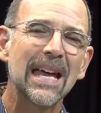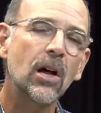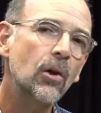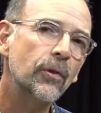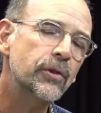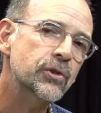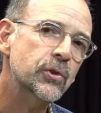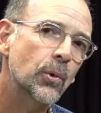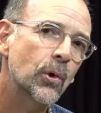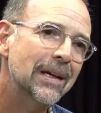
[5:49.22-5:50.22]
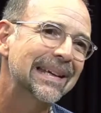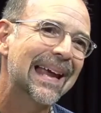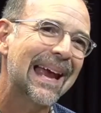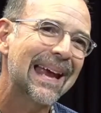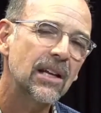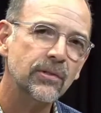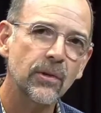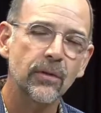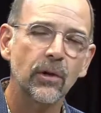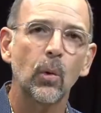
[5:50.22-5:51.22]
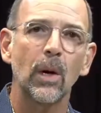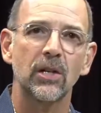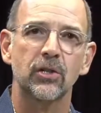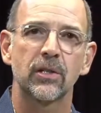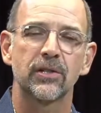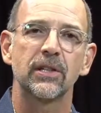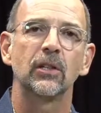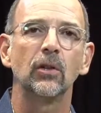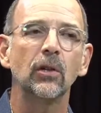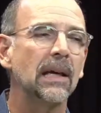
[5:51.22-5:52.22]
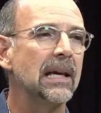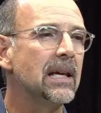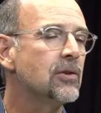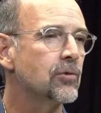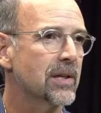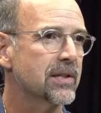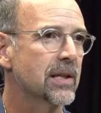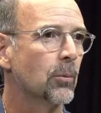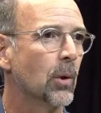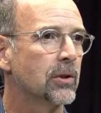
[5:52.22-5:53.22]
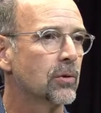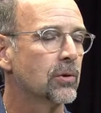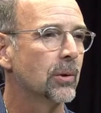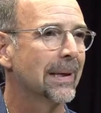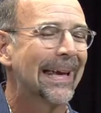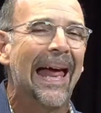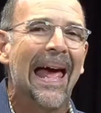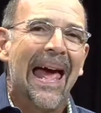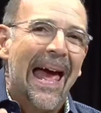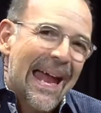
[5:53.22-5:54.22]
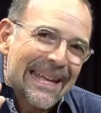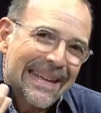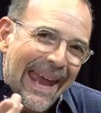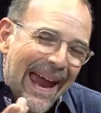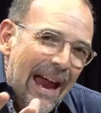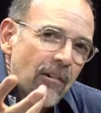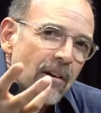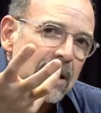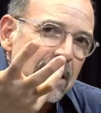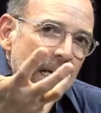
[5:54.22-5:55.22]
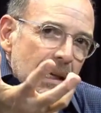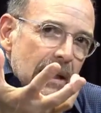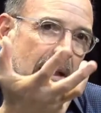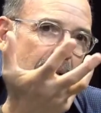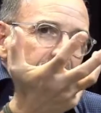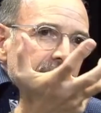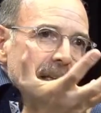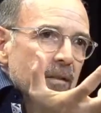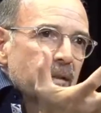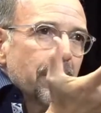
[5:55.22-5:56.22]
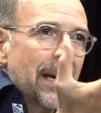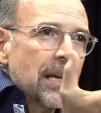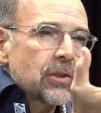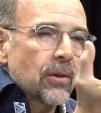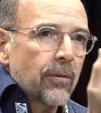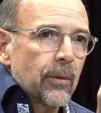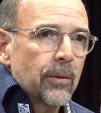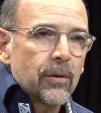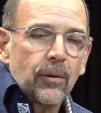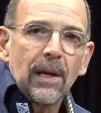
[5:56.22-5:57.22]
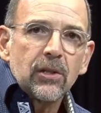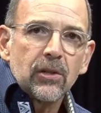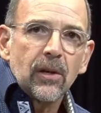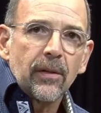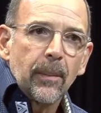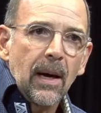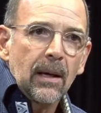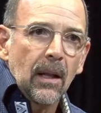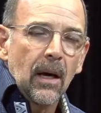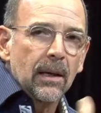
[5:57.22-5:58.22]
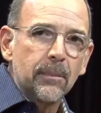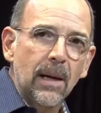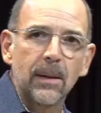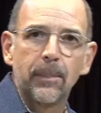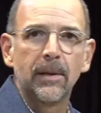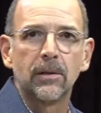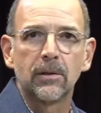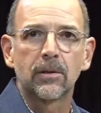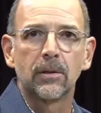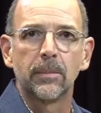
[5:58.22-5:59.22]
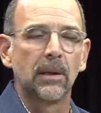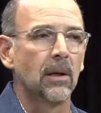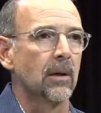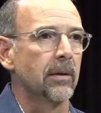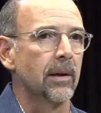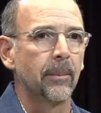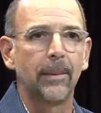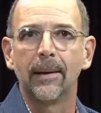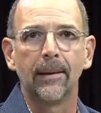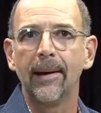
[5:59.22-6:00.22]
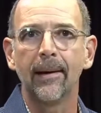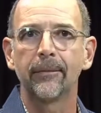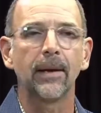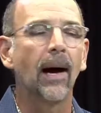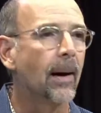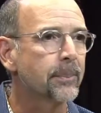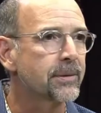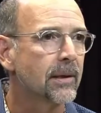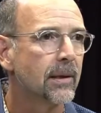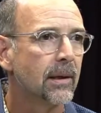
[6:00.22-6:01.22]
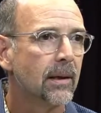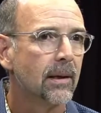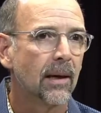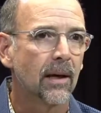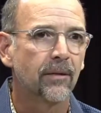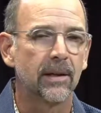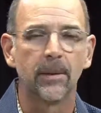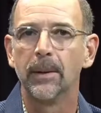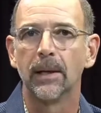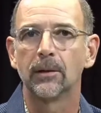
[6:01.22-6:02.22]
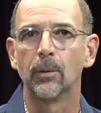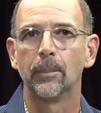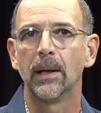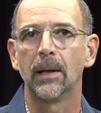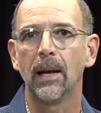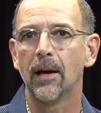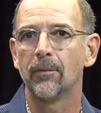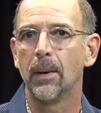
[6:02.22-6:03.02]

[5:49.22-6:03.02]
tell the story and answer the questions and look interesting while you're doing it and carry the information through the duration of the monologue, in my opinion, shouldn't be longer than a minute and a half tops. I find a minute to a minute and